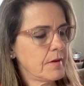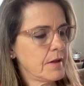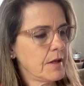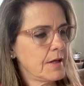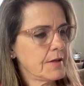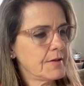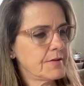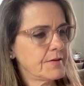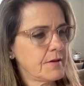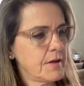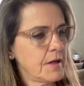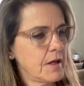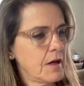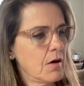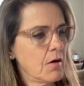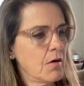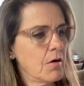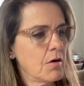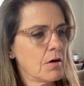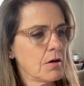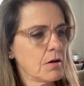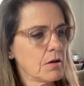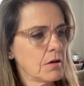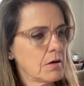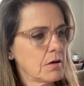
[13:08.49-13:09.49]
it's
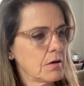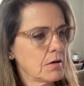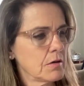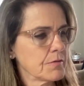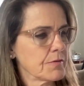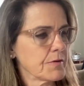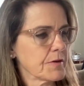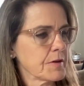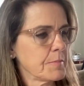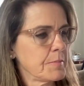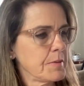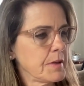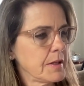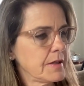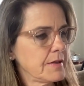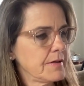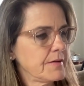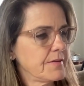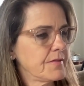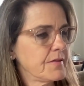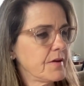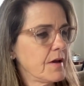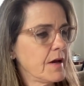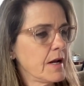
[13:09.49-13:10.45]
all over the place,